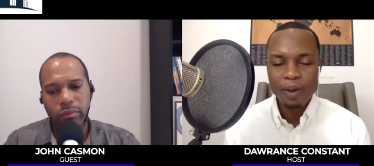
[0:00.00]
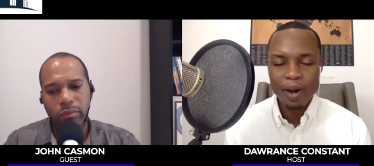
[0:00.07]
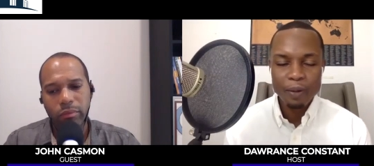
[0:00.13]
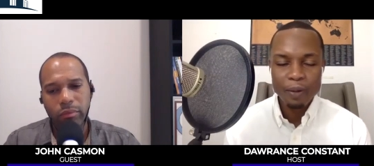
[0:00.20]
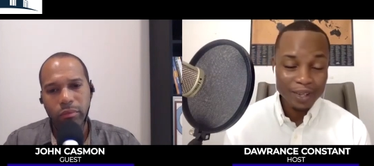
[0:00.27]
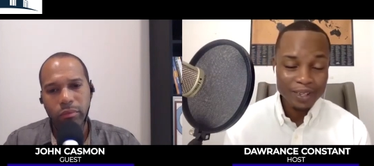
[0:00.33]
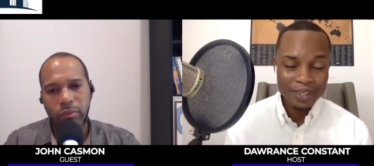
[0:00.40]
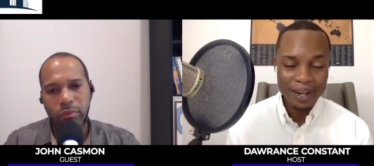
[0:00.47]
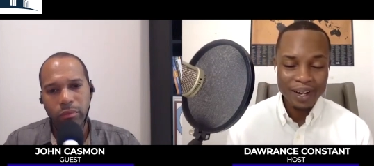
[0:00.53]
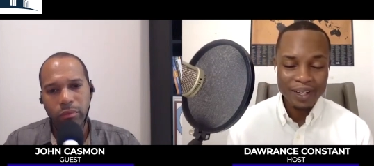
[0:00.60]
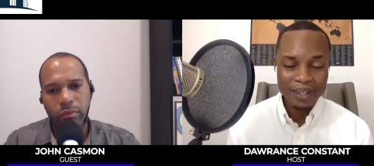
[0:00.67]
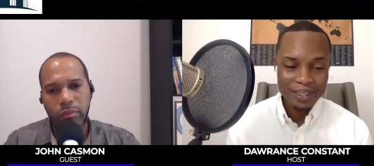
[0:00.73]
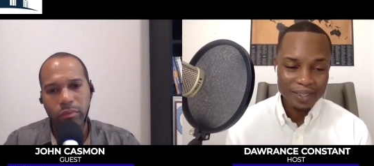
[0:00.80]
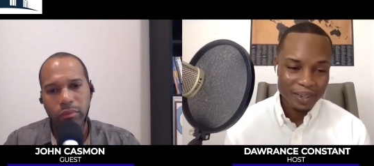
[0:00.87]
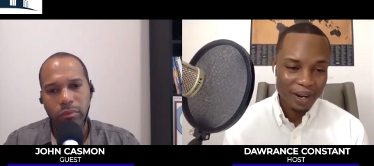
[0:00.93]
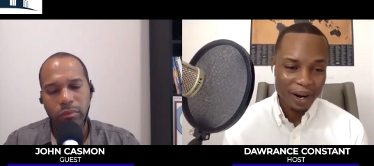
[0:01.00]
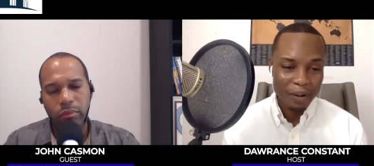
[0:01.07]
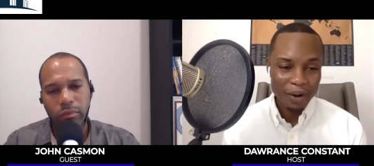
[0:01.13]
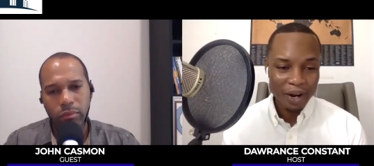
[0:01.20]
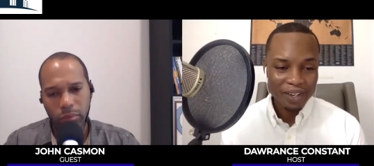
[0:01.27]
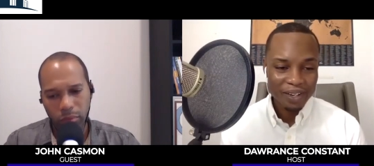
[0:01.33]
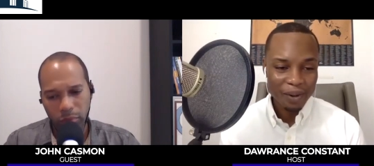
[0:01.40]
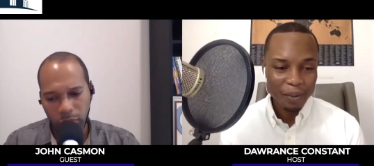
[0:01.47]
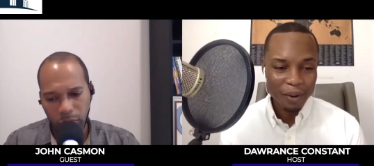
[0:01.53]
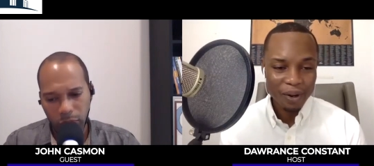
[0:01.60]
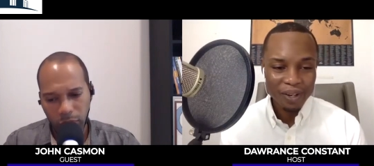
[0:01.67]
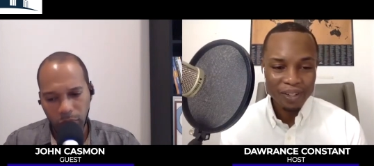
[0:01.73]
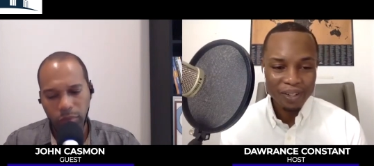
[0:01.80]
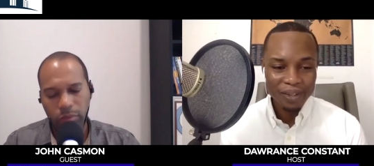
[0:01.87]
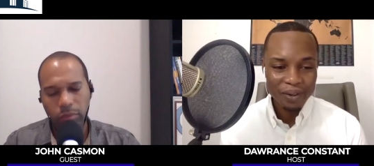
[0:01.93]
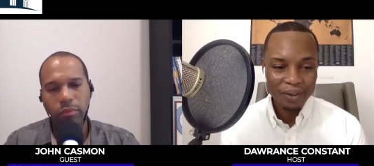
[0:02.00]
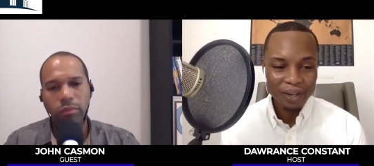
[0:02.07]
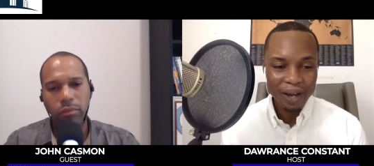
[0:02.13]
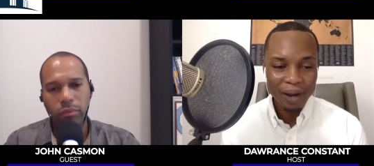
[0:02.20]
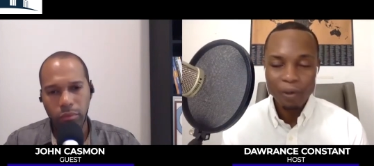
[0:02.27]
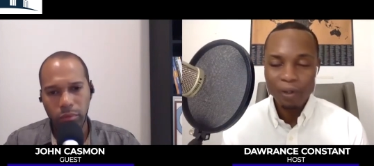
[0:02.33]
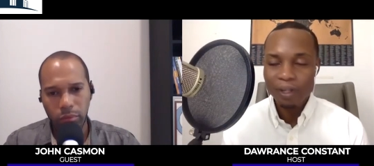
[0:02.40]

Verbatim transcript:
Speaker 1: by the wayside because they're not ready to jump on the deal now.